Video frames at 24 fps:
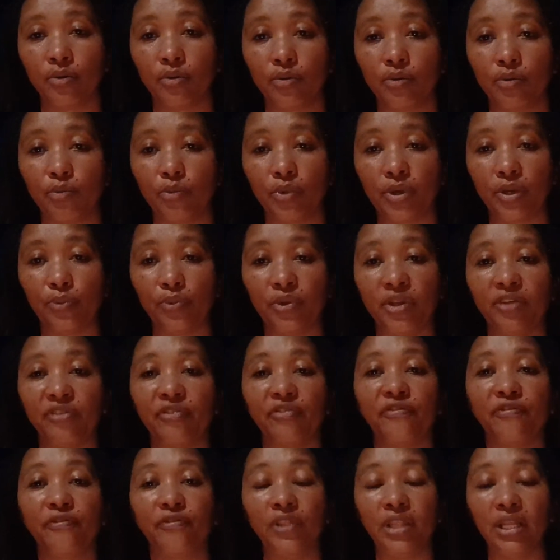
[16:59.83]

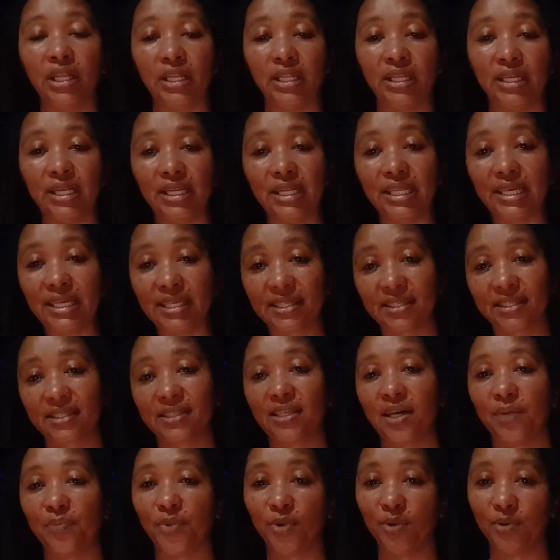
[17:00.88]
the least
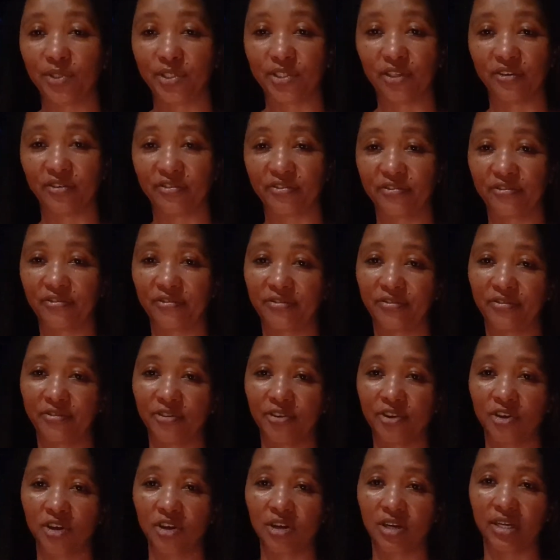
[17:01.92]
amount of
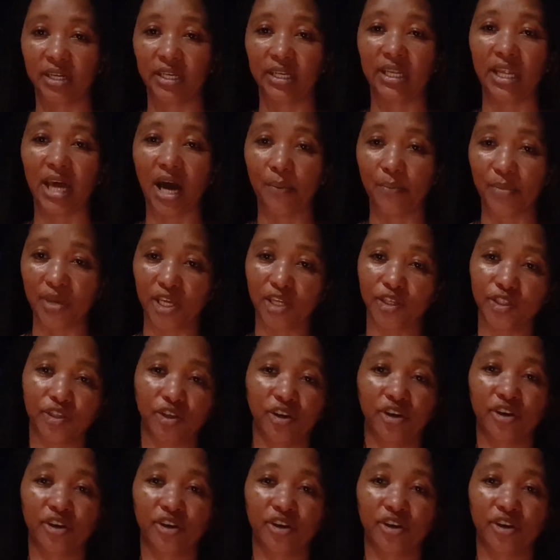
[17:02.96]
damage or